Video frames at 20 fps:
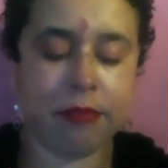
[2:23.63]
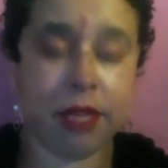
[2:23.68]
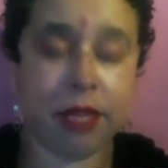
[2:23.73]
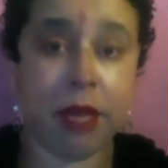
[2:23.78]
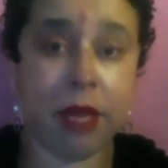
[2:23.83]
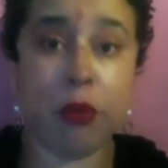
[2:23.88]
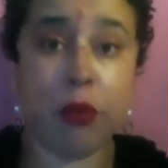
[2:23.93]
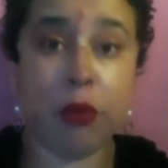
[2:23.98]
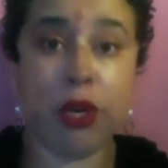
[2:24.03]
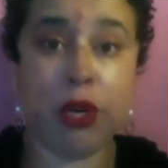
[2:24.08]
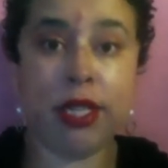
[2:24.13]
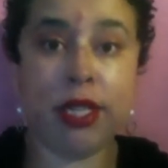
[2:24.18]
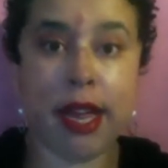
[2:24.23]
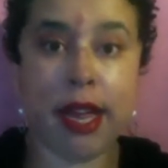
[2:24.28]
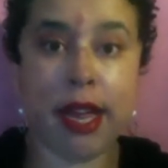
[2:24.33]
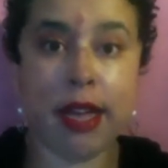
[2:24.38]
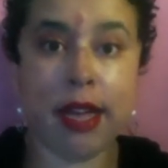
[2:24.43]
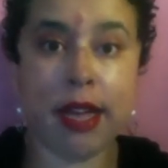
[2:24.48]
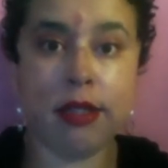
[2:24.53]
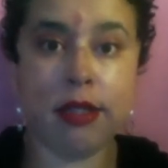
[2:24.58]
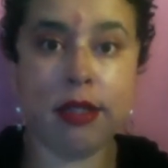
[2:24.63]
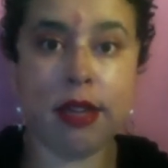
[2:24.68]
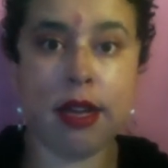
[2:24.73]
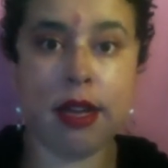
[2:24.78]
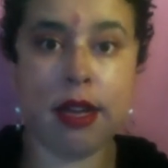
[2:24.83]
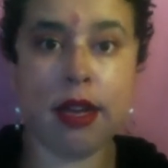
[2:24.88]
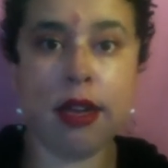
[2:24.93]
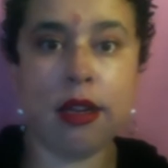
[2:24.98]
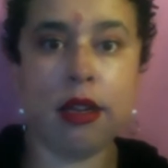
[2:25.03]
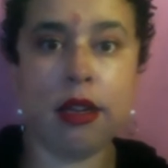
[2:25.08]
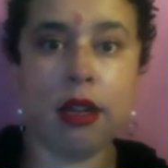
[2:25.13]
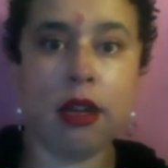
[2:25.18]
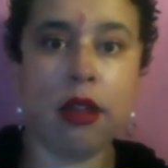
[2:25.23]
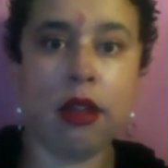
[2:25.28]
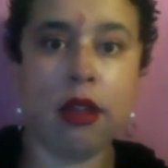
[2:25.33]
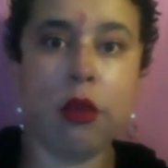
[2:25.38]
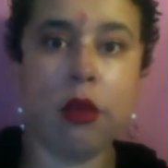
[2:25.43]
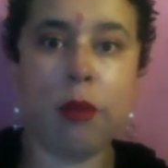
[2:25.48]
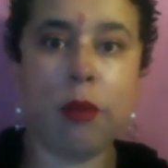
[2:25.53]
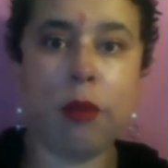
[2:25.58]
in print and on the
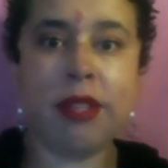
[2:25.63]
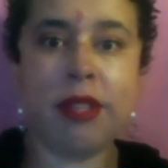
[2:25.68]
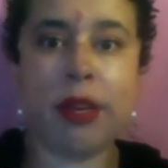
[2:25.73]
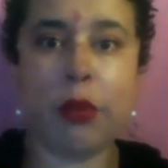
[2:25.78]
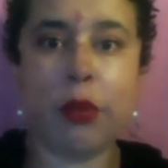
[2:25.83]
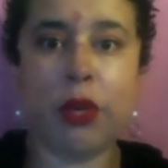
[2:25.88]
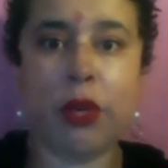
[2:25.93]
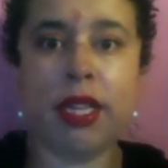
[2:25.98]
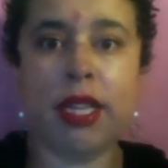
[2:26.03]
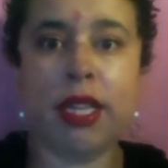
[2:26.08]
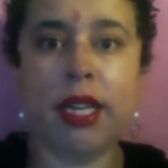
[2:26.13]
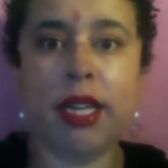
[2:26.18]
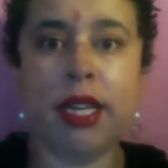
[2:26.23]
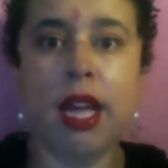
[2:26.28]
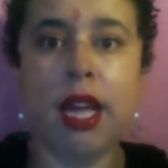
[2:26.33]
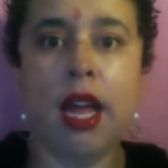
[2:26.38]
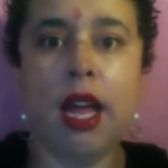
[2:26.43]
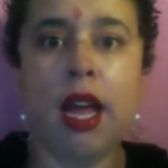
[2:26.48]
website weekly.